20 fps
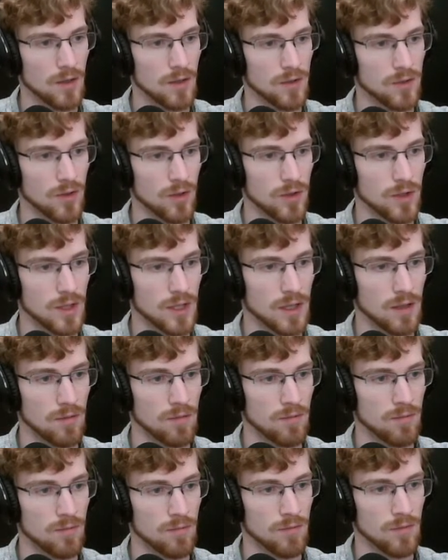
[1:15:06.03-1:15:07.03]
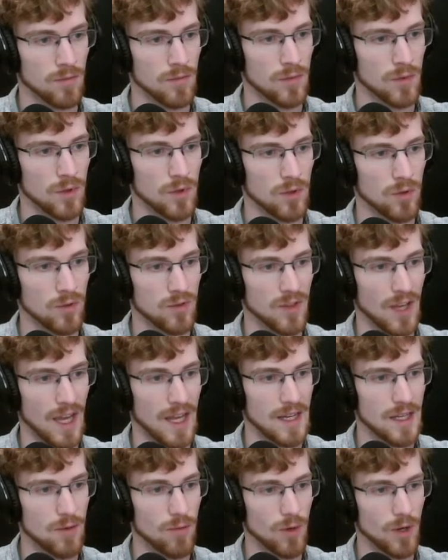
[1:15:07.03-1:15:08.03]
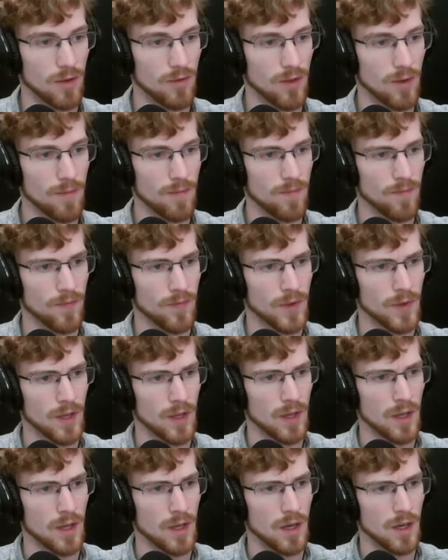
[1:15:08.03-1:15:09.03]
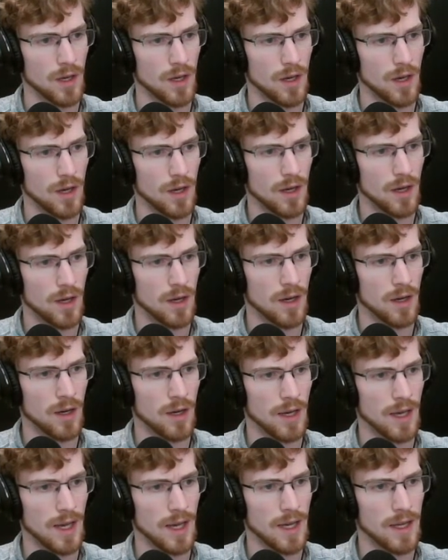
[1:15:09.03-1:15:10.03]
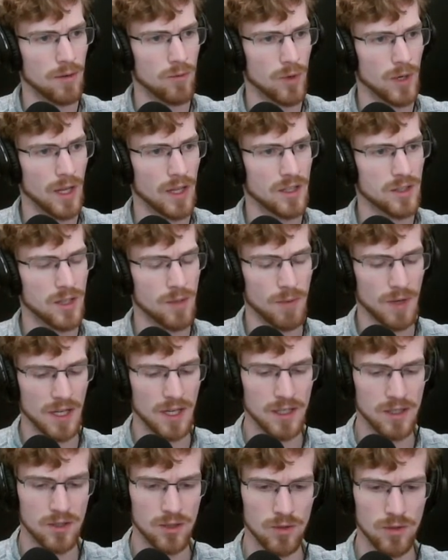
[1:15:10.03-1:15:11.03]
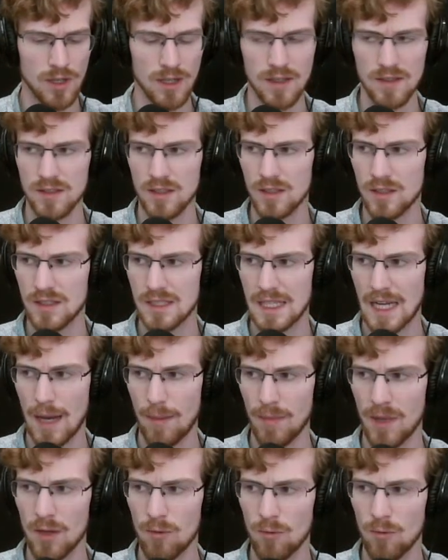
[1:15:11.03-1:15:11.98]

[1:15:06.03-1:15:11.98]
So you can use any one of them. And what I typically do is just tapping